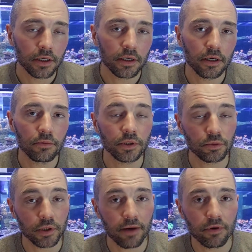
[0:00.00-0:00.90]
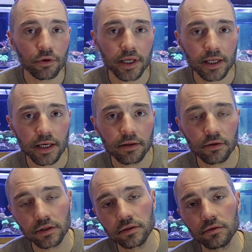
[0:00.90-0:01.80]
which we have a look at later,
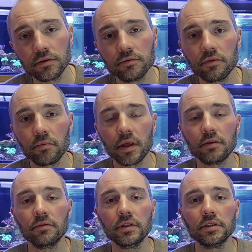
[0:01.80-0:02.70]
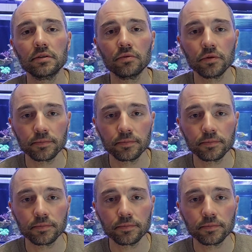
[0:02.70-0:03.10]
it's also from that fish store.